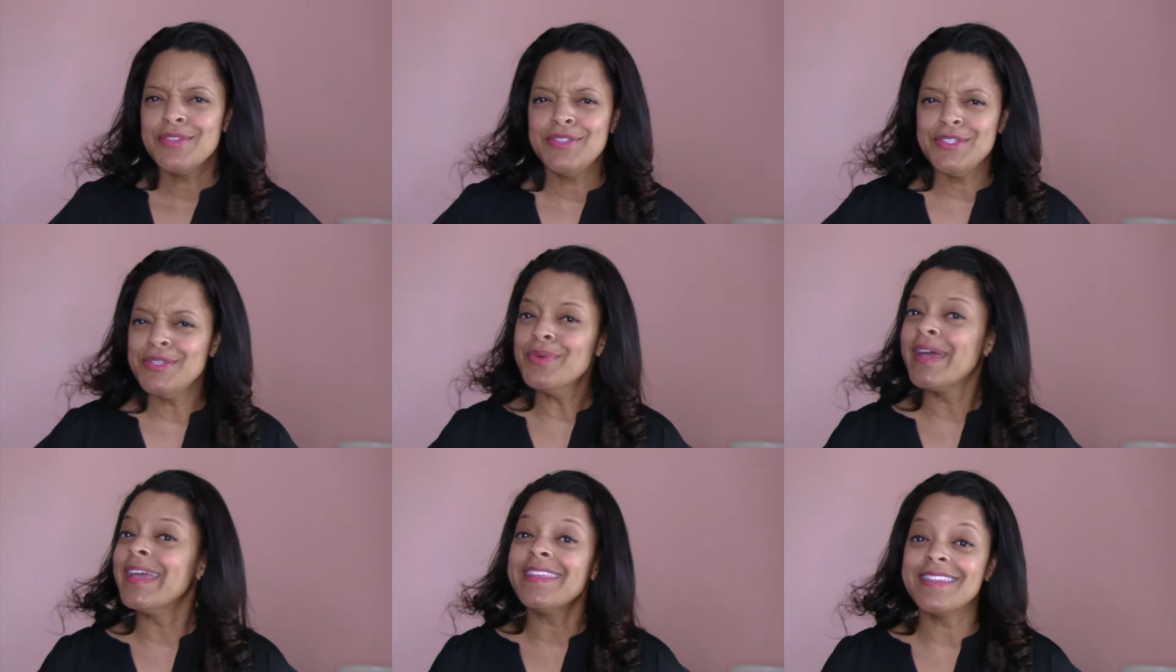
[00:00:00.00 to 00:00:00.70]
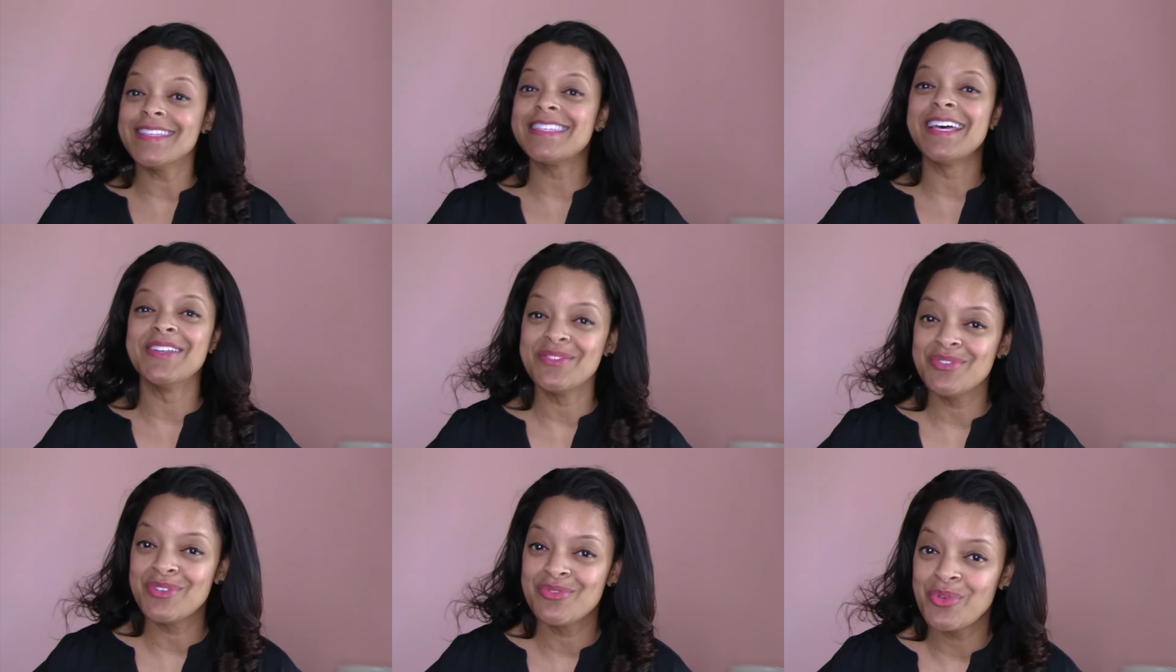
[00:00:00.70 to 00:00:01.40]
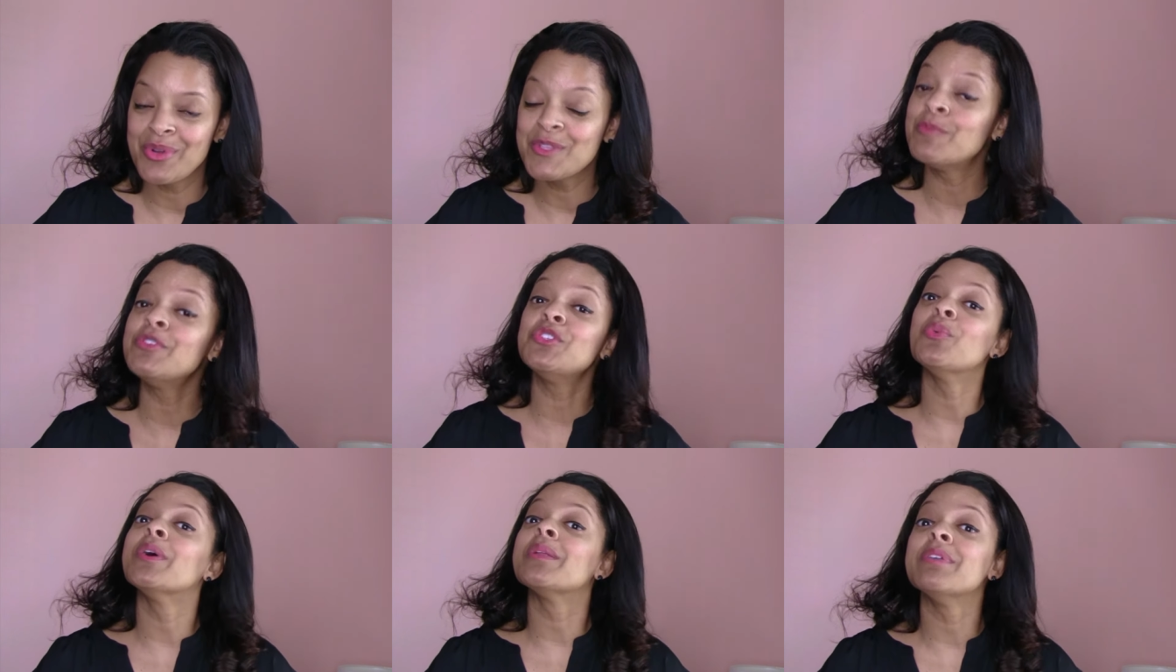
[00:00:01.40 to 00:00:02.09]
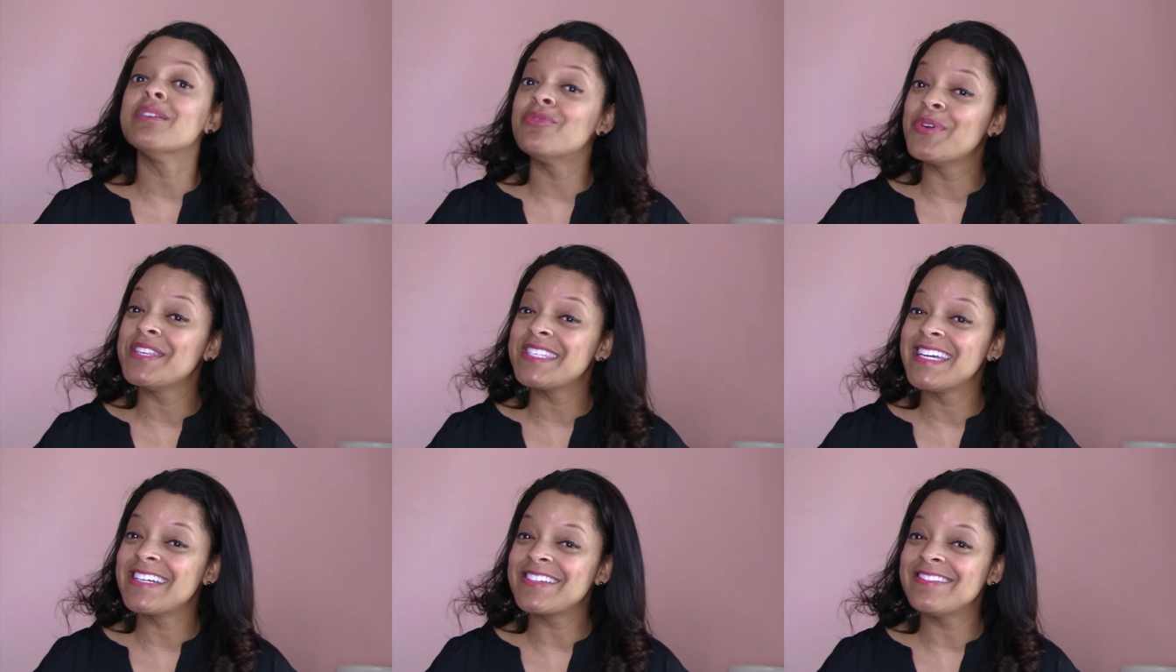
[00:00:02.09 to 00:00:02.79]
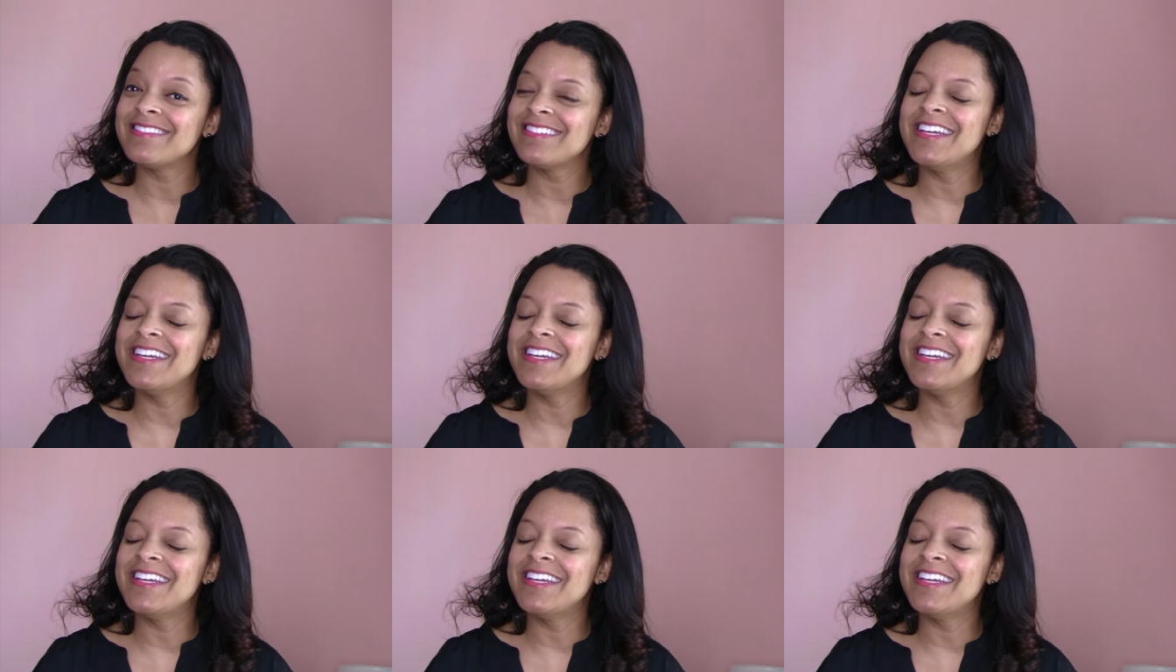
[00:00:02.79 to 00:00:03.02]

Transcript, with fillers: Do you hate the sound of your voice, but you want to be a voice actor?